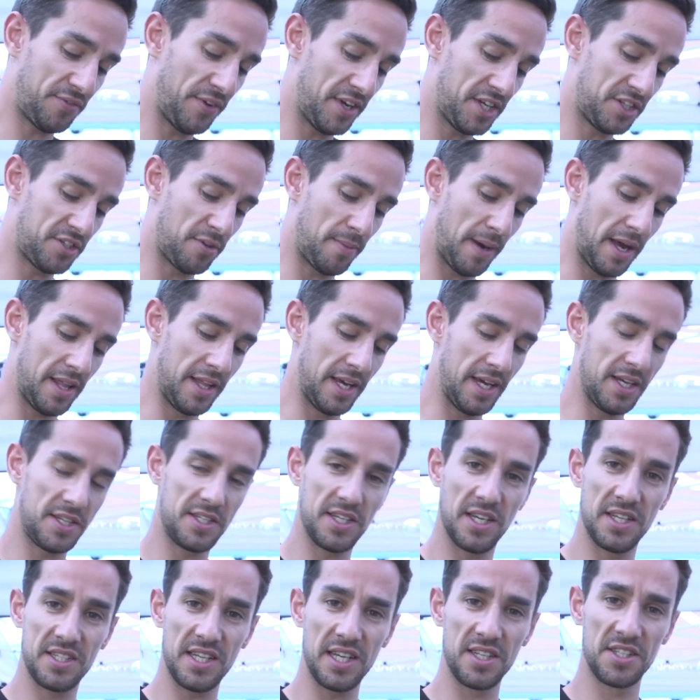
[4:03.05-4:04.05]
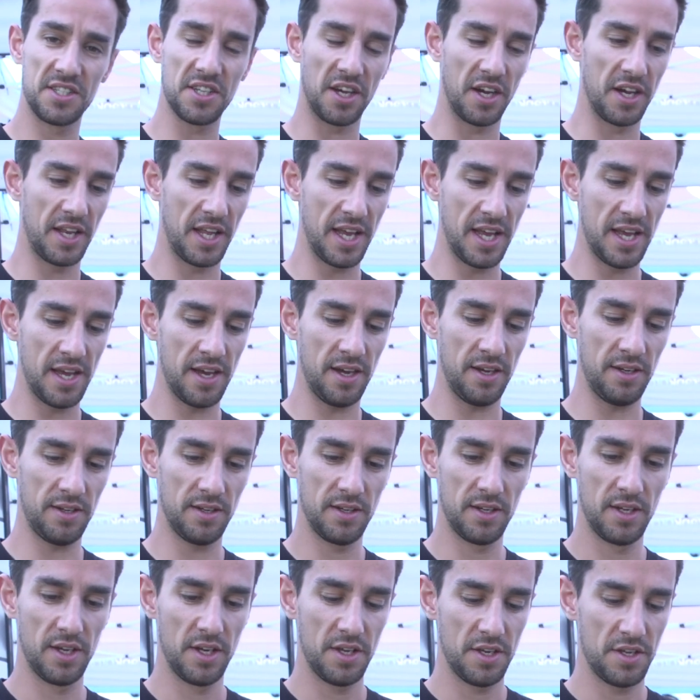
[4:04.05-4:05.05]
feature about this is inside here,
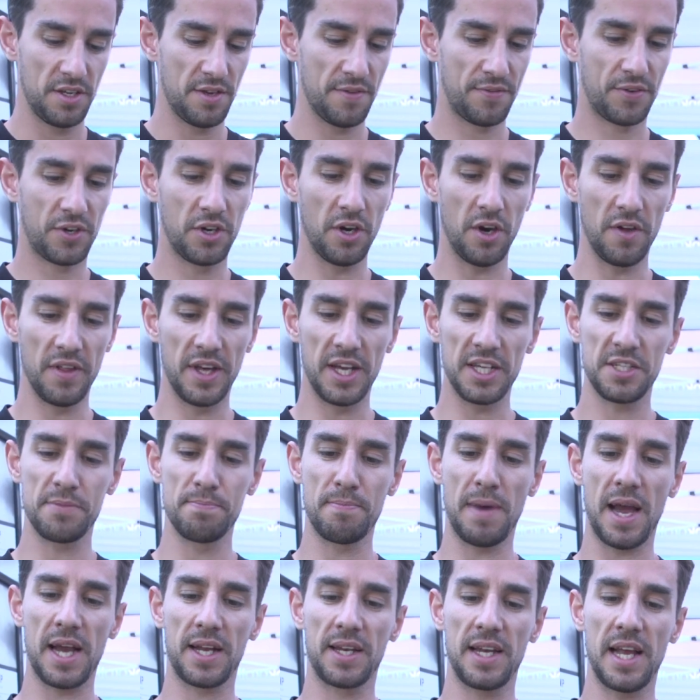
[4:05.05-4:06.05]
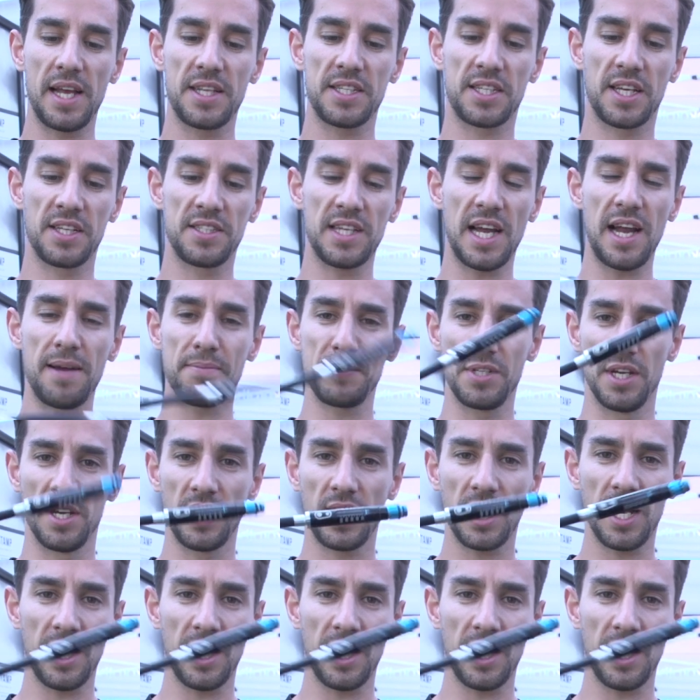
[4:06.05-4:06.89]
you've got this magnetic adapter.